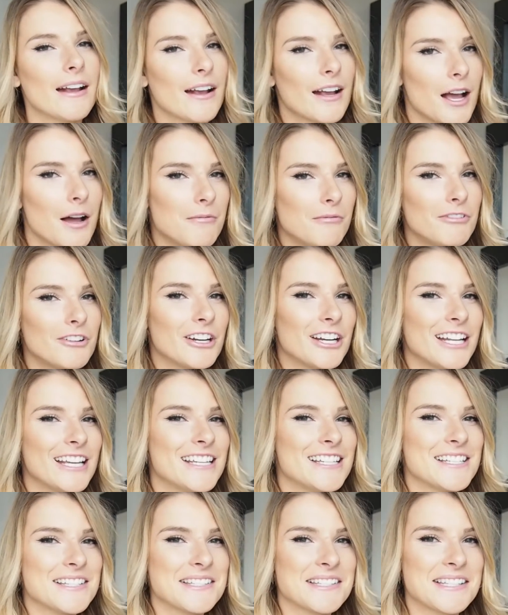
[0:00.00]
Comfort
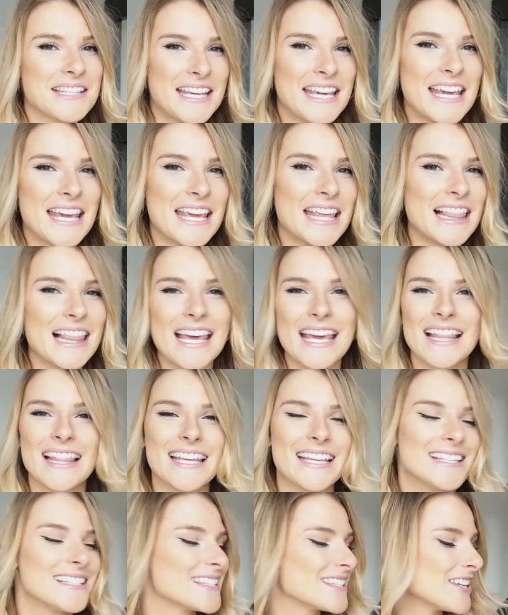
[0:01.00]
is key
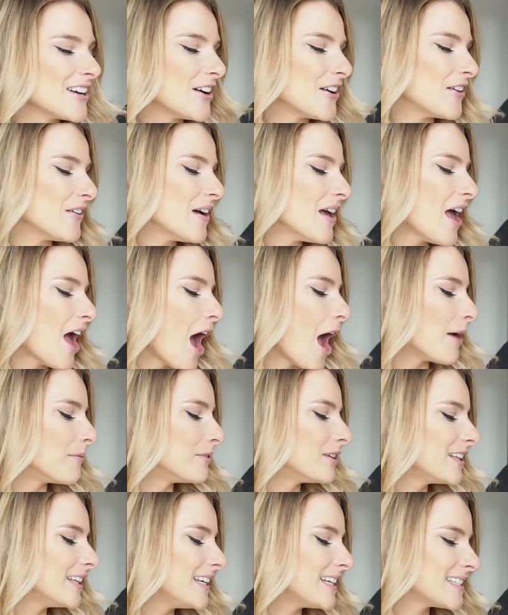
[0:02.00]
lately, so I'm
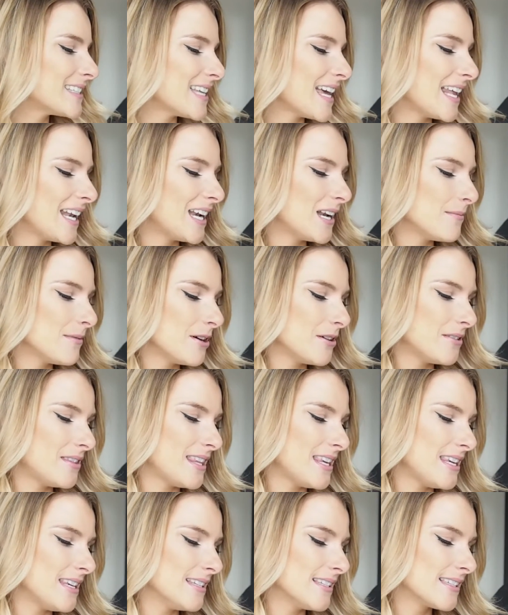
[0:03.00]
really excited about
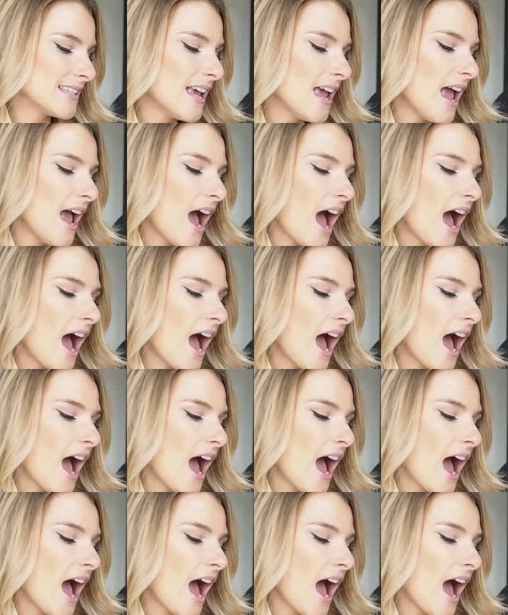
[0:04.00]
these.